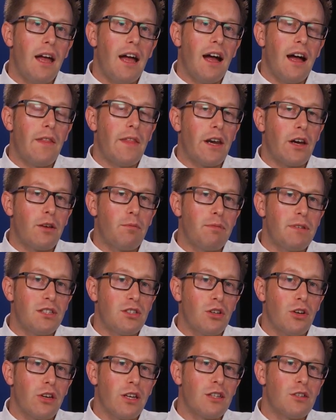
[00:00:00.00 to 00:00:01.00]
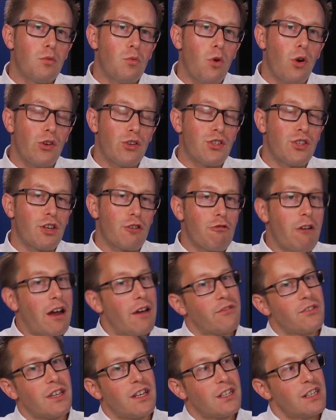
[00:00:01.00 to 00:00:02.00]
And then I'd be starting to watch the
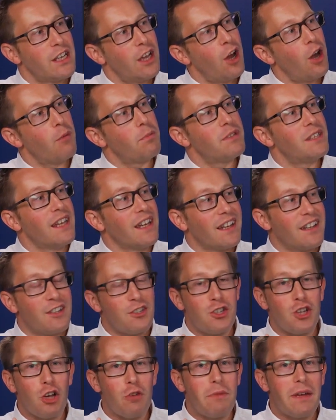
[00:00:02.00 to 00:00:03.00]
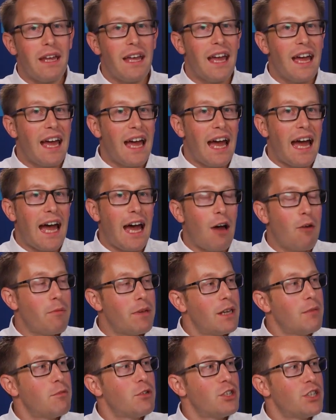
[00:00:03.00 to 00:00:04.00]
graphs actually uptick and show me how
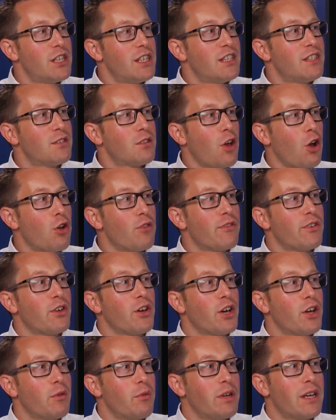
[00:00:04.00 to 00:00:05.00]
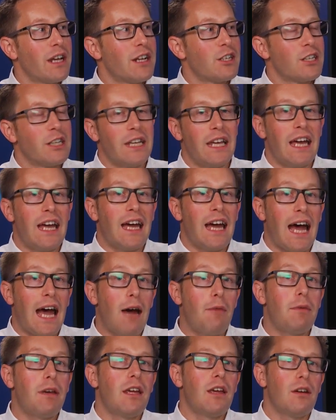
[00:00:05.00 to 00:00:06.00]
many machines overnight we'd actually hit, how
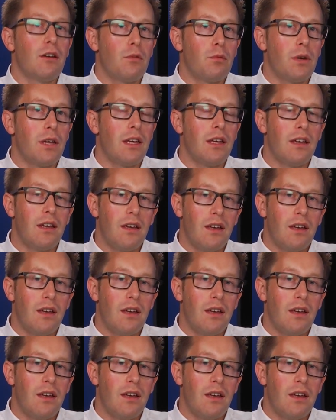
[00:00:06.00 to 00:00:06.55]
many had we